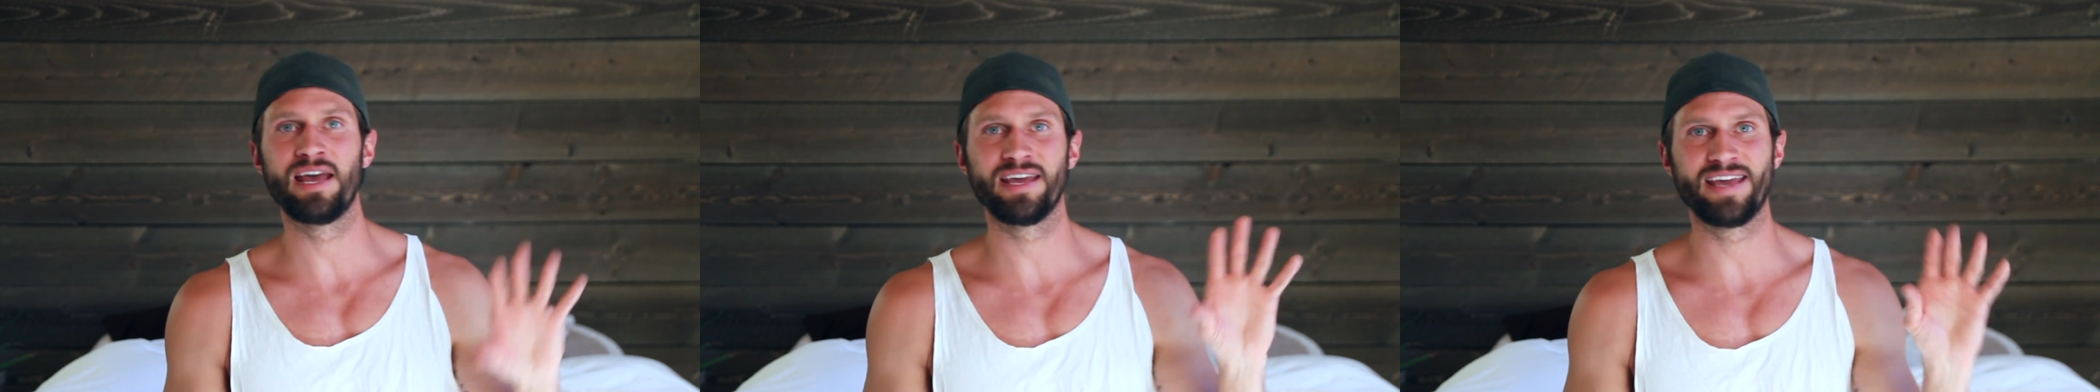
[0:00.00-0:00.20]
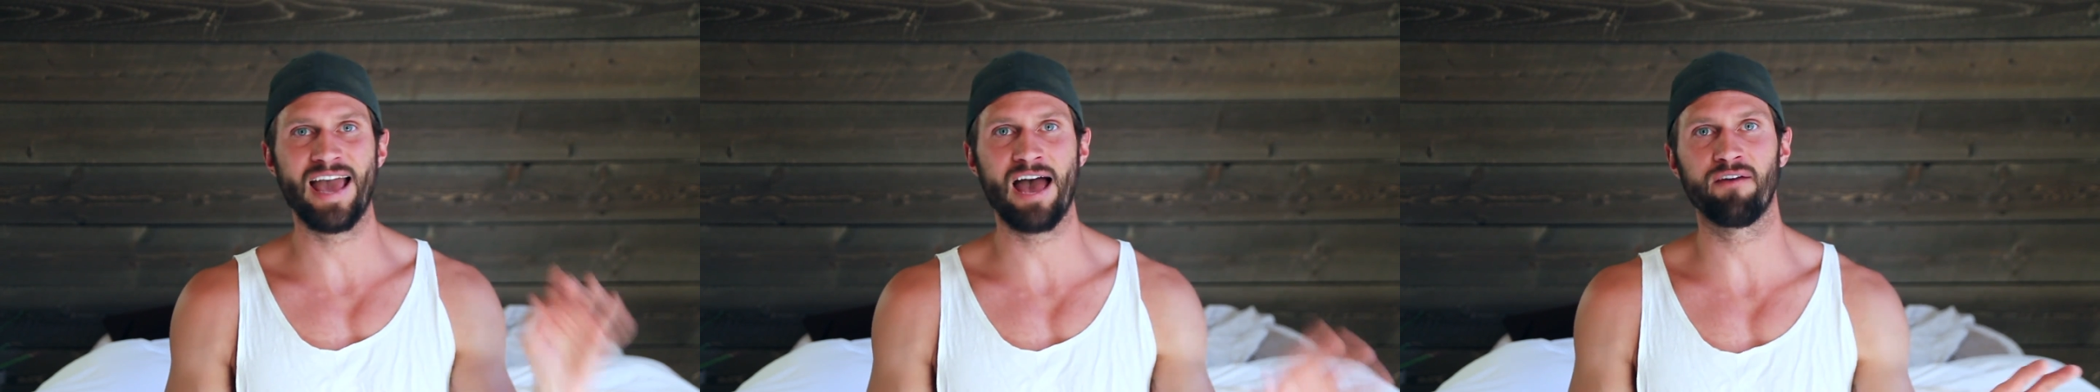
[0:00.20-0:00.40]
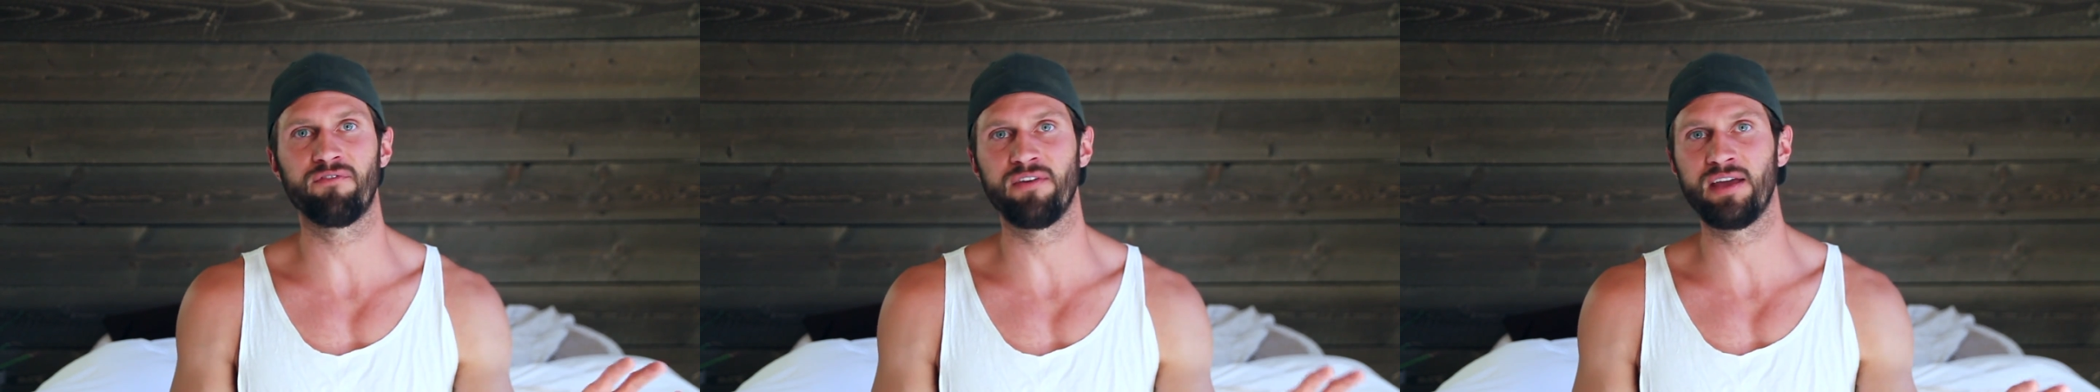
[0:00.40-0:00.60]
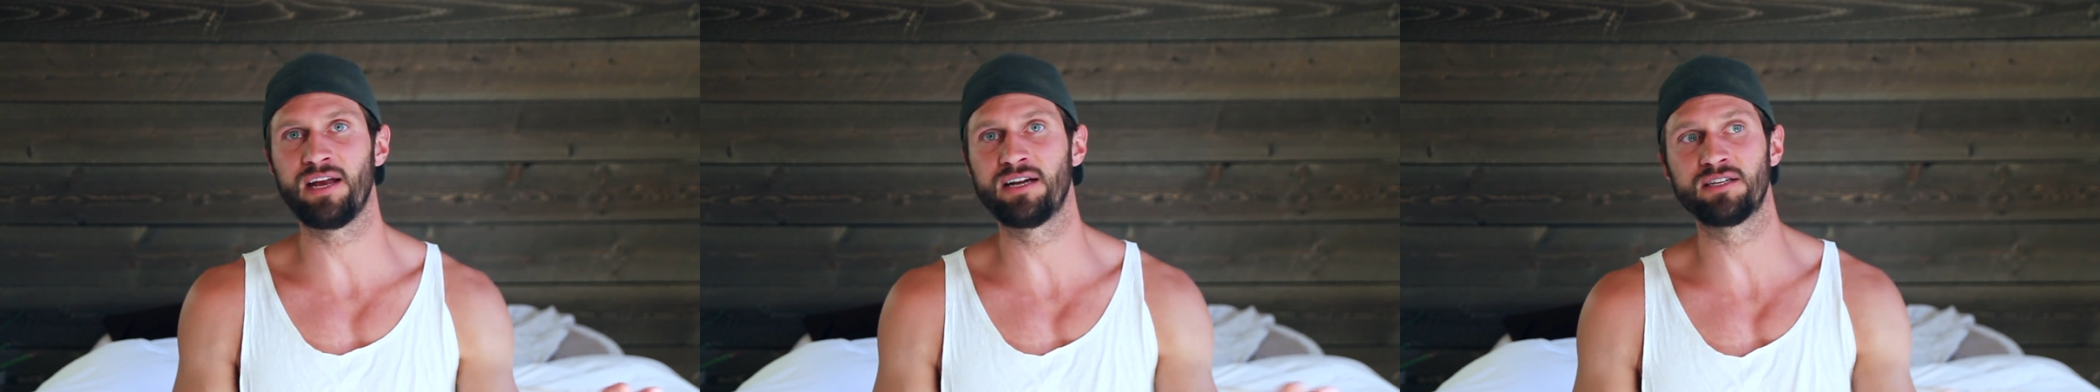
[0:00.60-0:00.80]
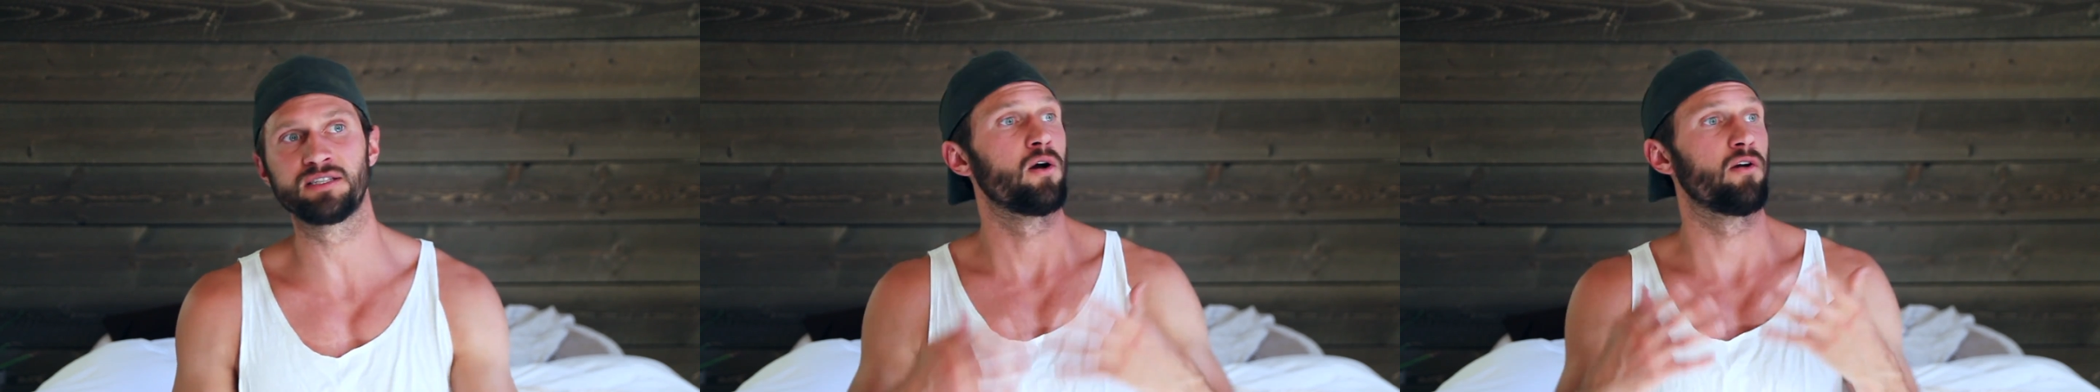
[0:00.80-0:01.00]

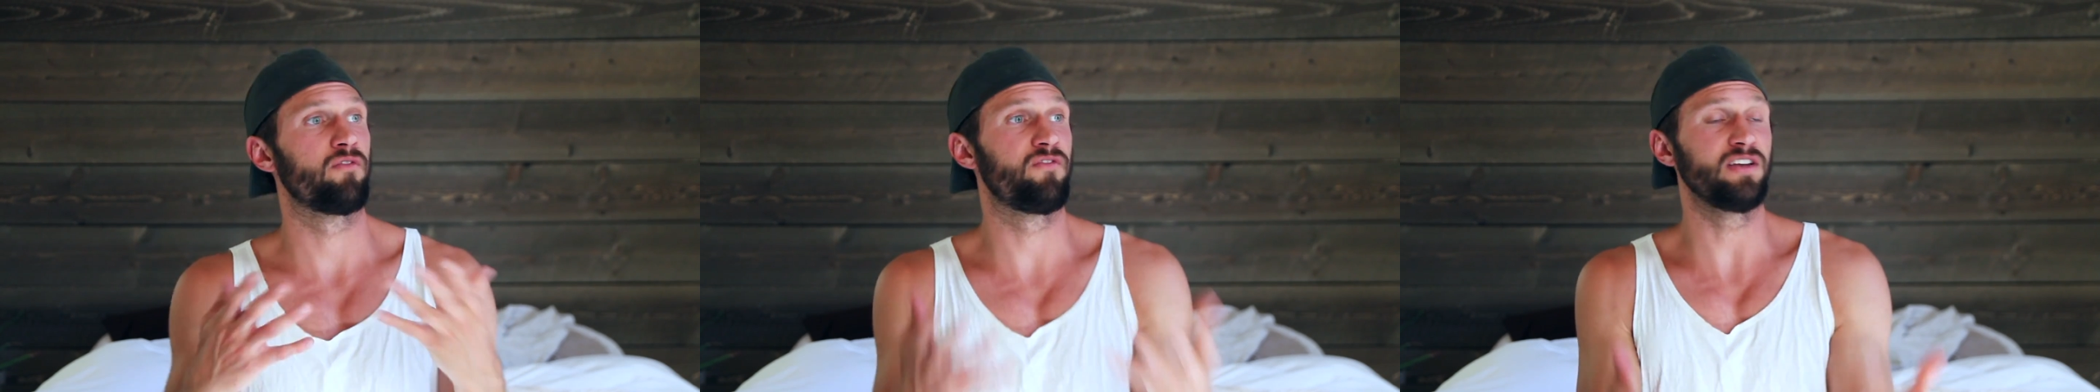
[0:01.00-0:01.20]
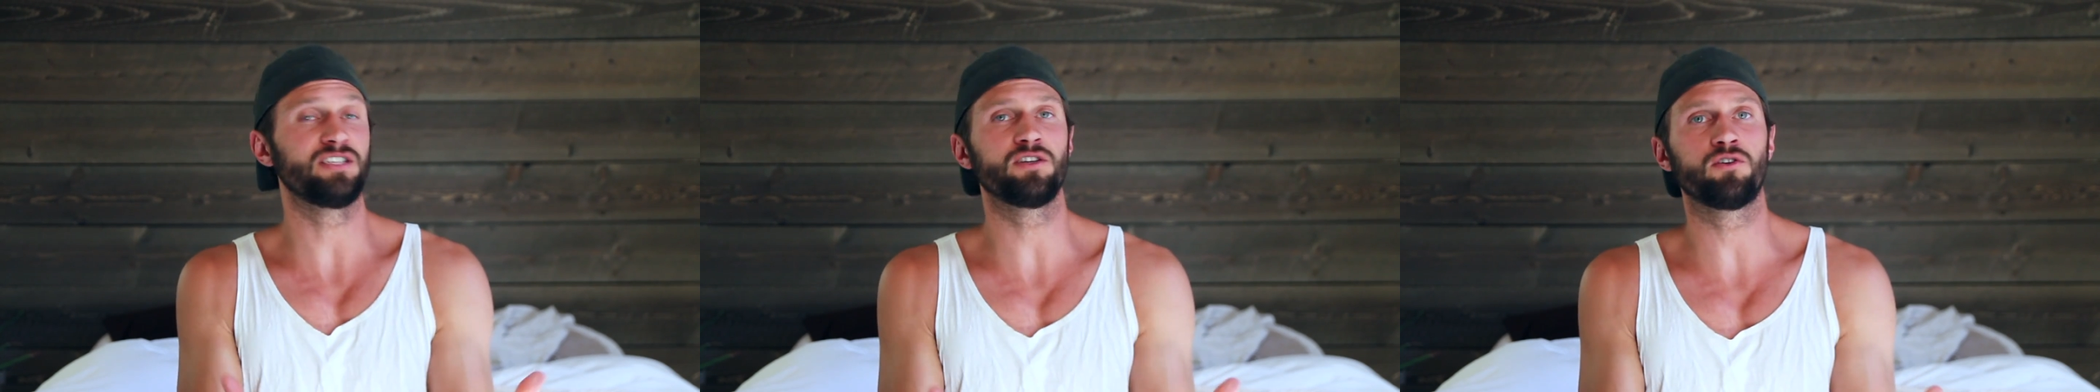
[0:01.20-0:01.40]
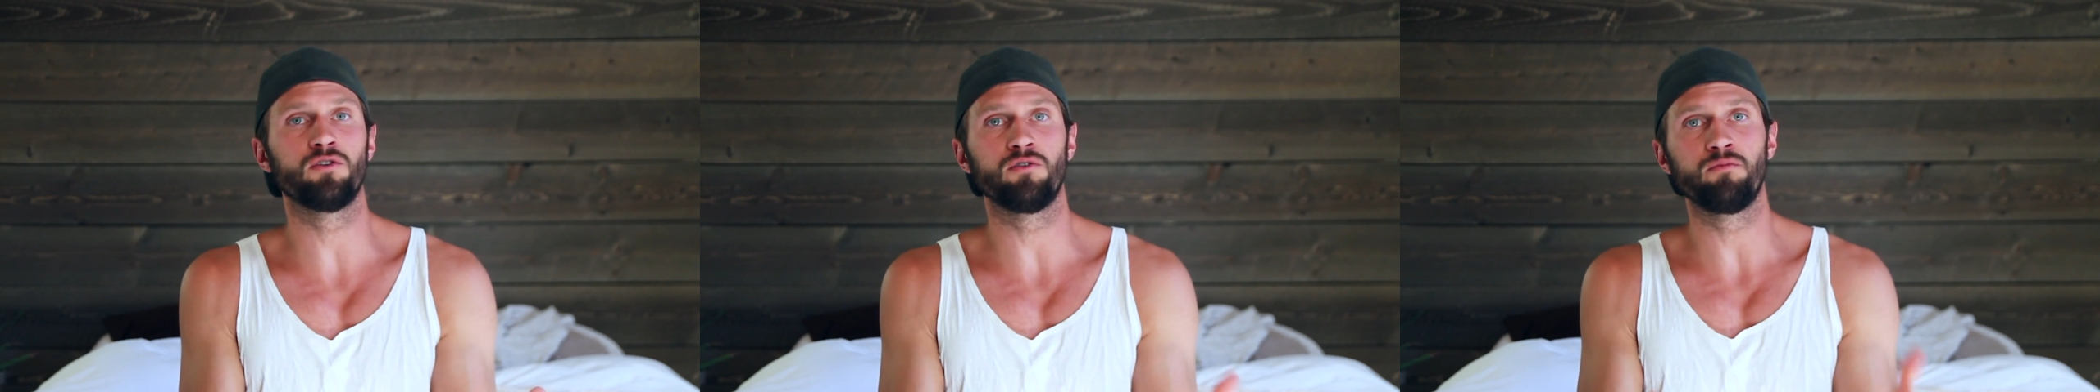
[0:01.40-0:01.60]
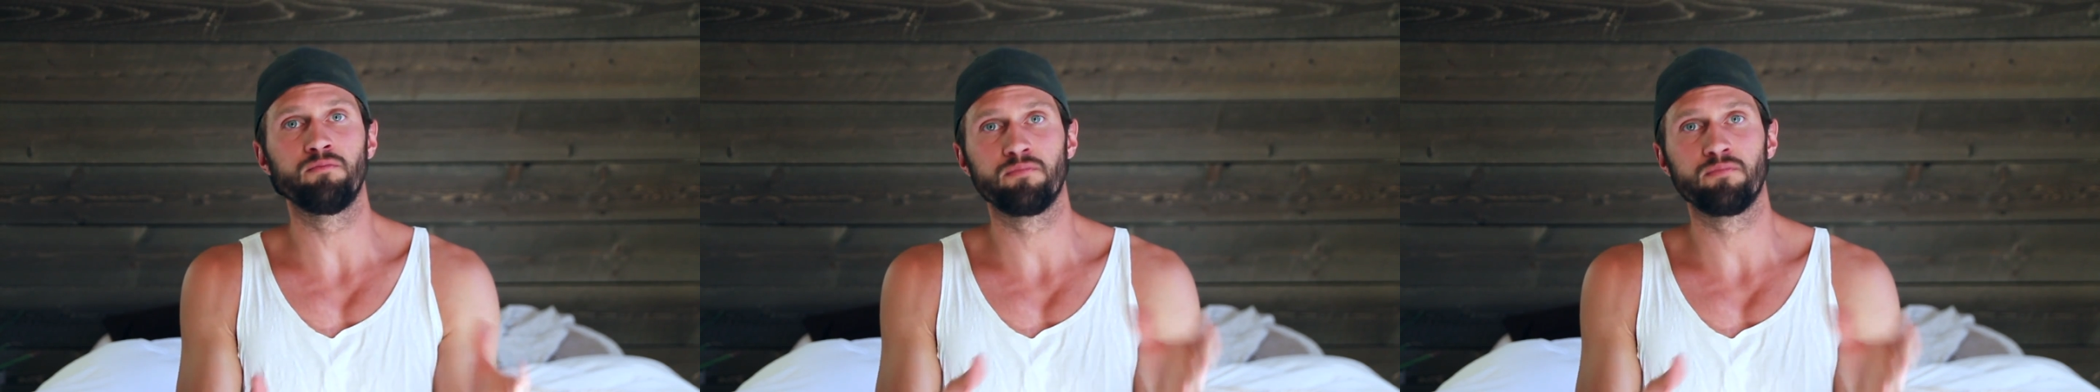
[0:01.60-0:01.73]
caffeine's physical